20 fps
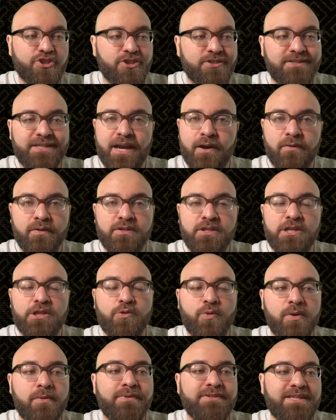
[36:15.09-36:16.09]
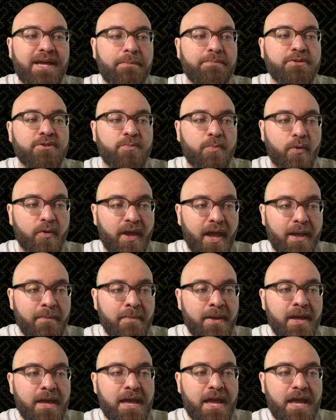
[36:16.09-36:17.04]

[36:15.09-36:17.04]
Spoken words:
just guaranteed 3 receptions per game.